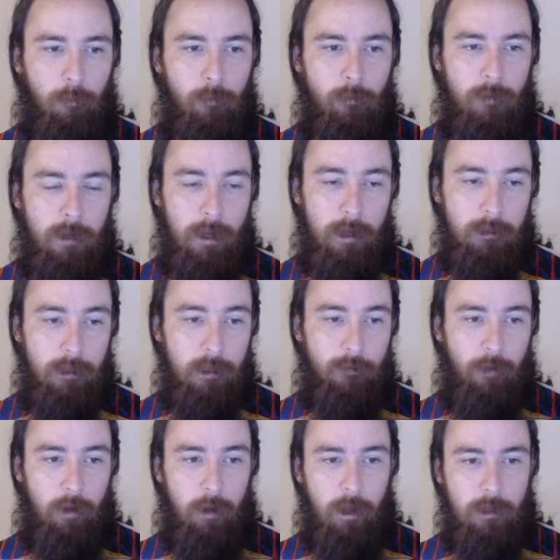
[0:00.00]
set the
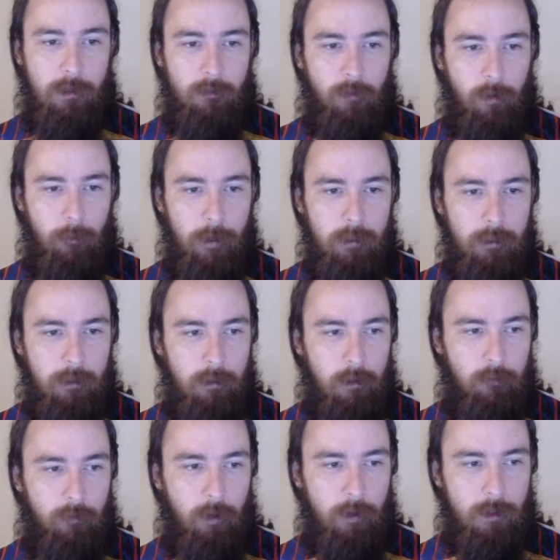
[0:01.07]
foundation for a business in
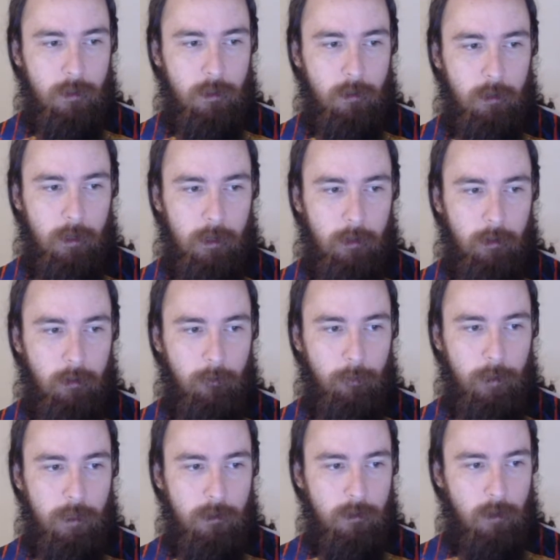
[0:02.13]
the future and
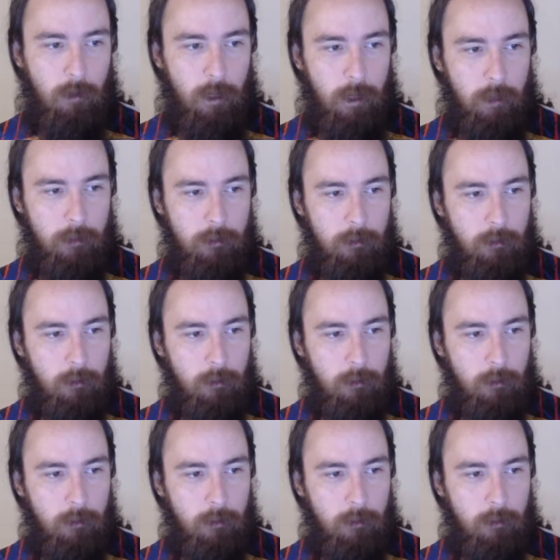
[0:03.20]
potential clients.